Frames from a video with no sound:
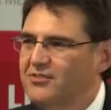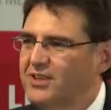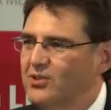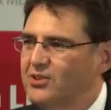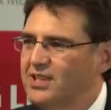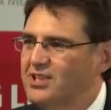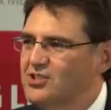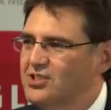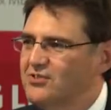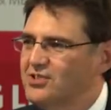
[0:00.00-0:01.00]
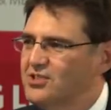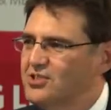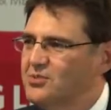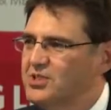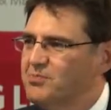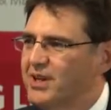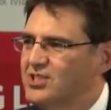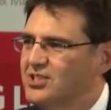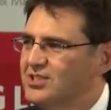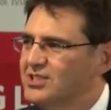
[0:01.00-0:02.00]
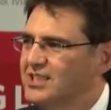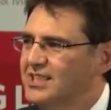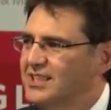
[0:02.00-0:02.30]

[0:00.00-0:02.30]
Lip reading: of healthcare services to its patients.